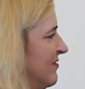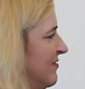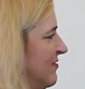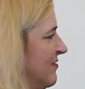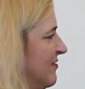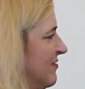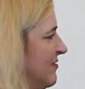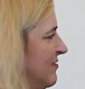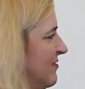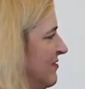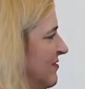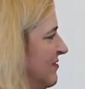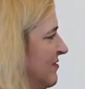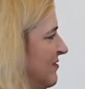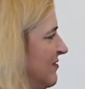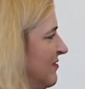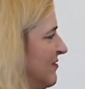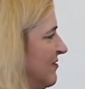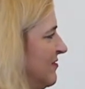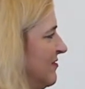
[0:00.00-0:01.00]

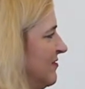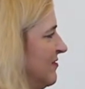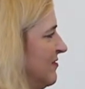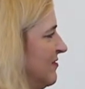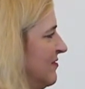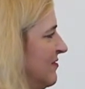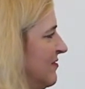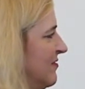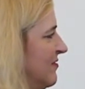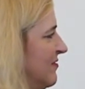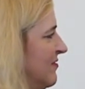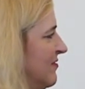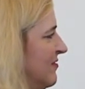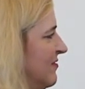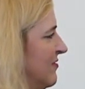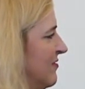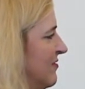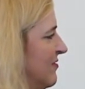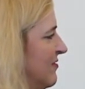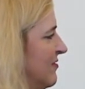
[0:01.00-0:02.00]

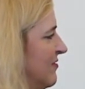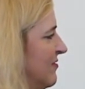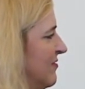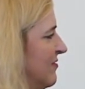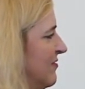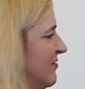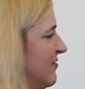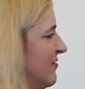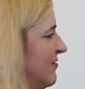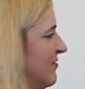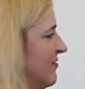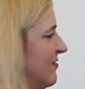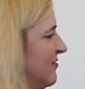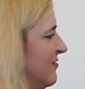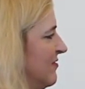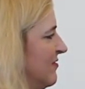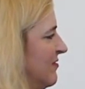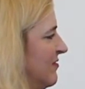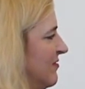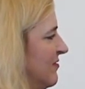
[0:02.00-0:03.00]

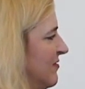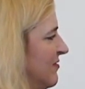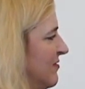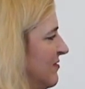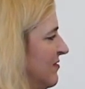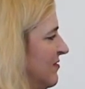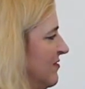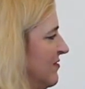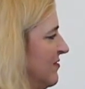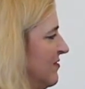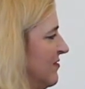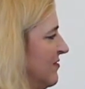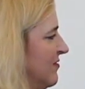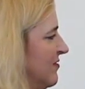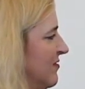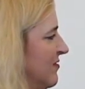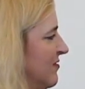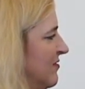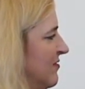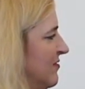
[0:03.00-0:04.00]

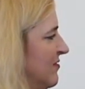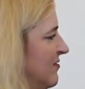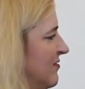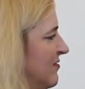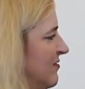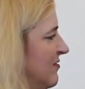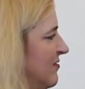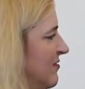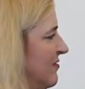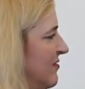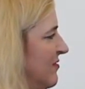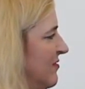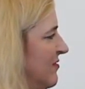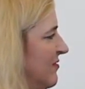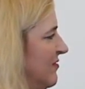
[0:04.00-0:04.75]
(silent)